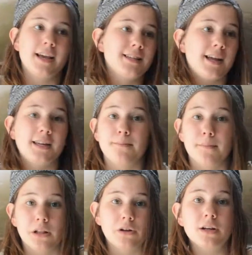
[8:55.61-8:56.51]
Extend it
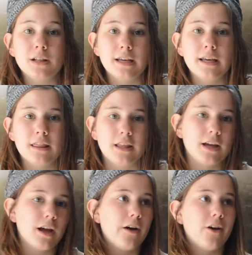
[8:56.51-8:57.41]
melodically,
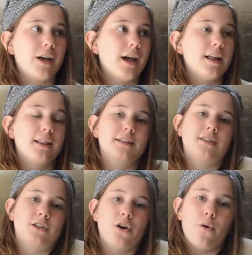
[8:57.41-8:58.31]
think, okay,
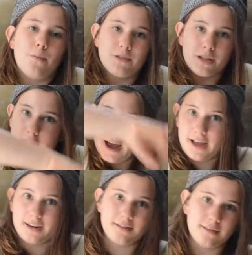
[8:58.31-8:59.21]
let's go up to
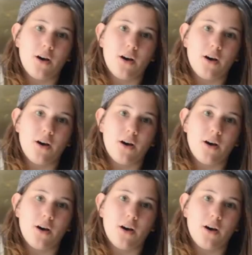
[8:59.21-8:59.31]
that